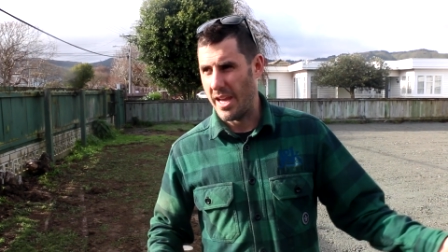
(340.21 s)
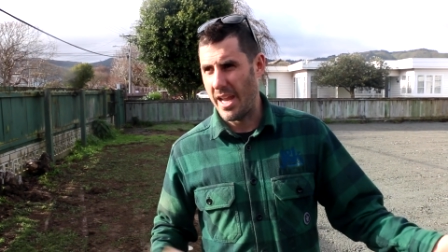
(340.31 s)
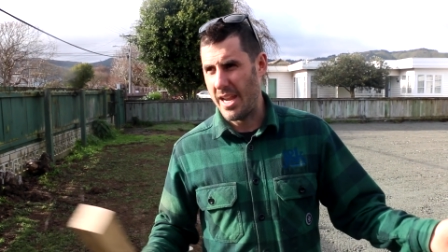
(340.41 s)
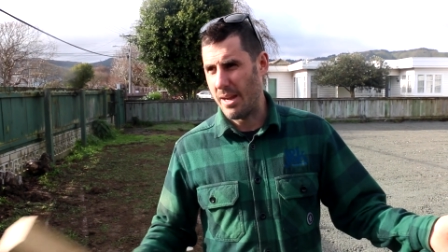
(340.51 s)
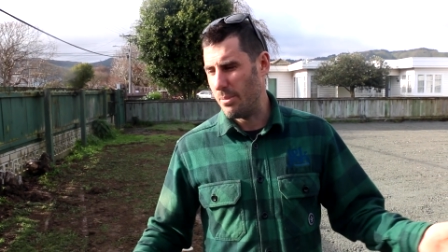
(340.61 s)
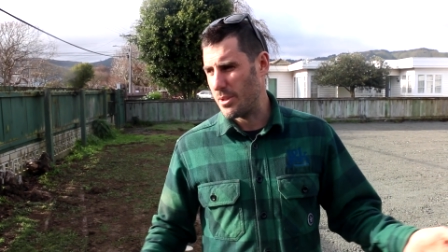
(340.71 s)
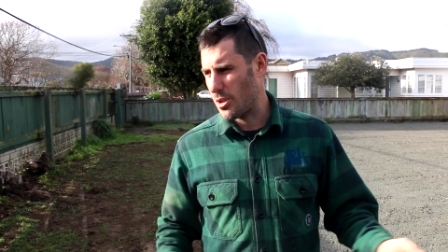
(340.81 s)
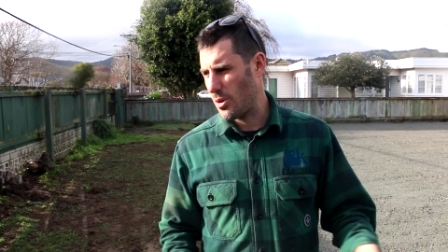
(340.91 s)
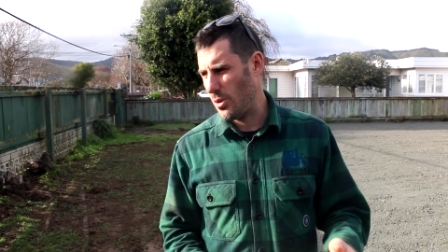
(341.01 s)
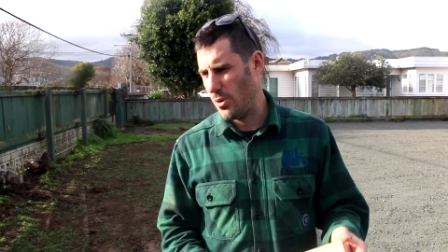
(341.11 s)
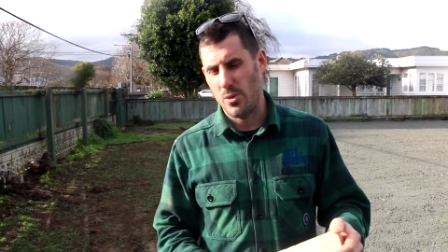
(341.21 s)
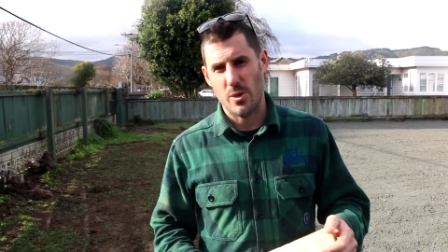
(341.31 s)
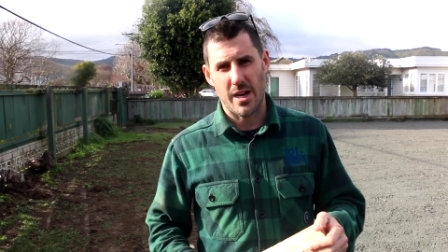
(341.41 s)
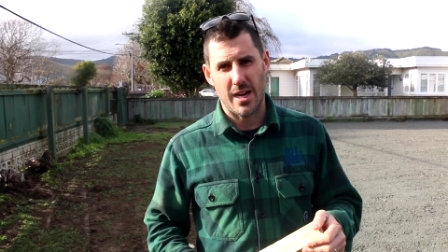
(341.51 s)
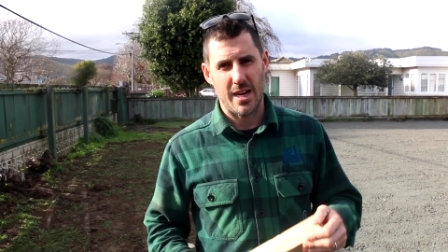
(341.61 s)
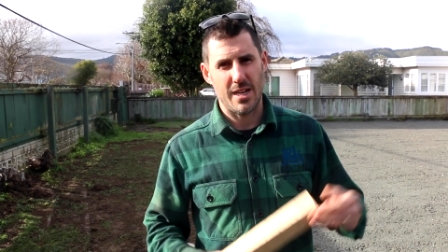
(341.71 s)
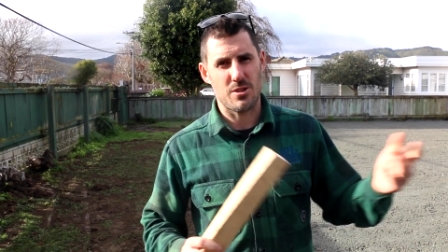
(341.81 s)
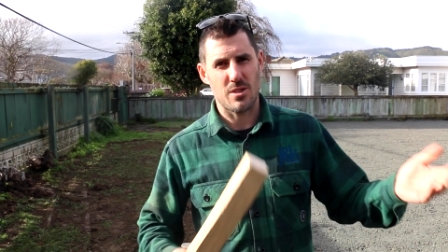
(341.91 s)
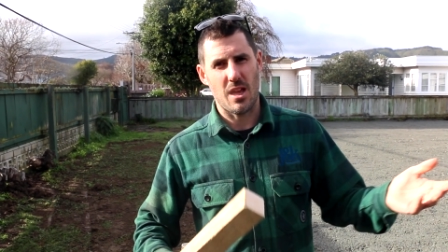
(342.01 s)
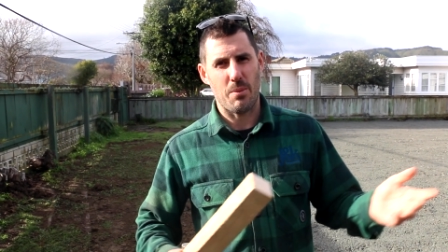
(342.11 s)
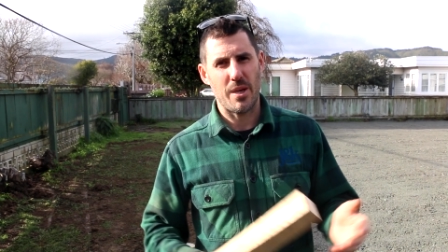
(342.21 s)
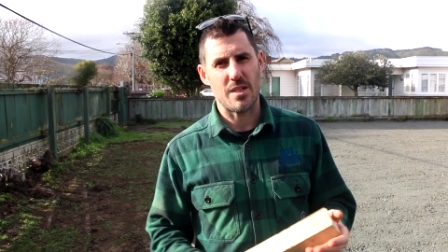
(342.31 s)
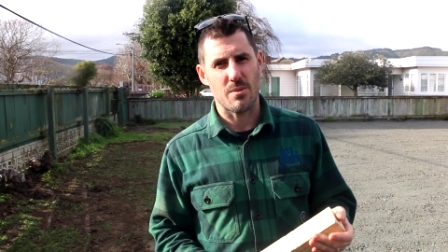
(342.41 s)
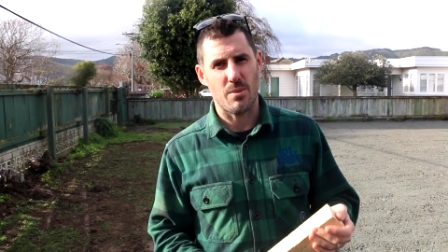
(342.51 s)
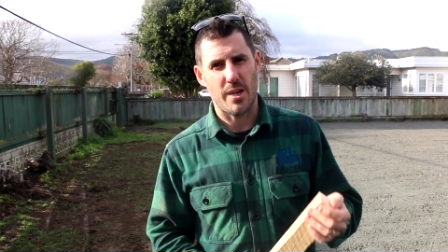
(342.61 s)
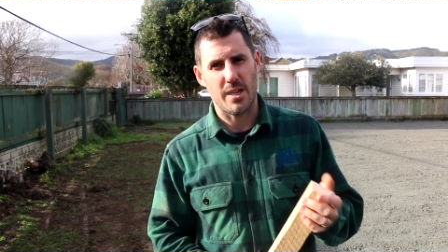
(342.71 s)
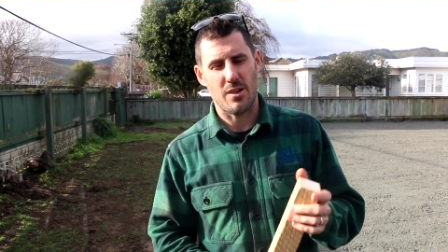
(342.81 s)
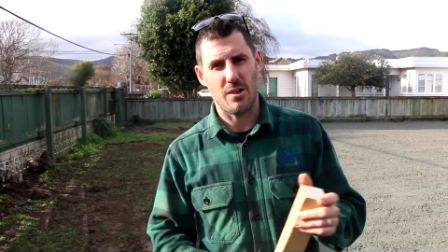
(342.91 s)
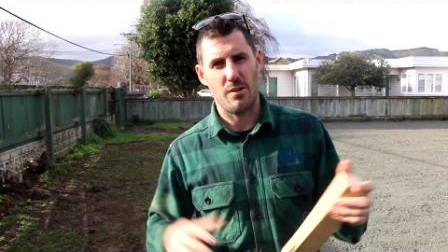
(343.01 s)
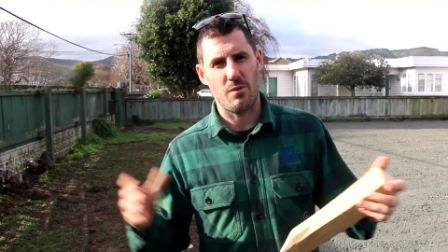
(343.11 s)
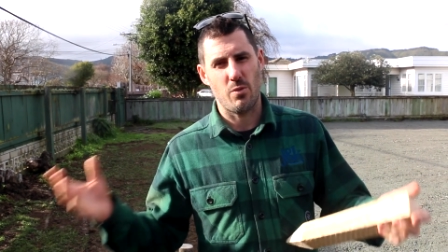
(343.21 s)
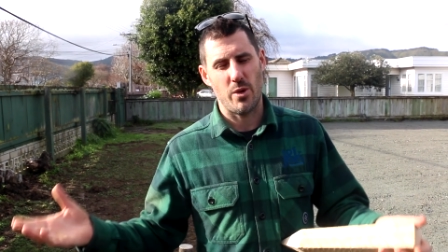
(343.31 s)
And number two, uh, it's just that peace of mind, you know,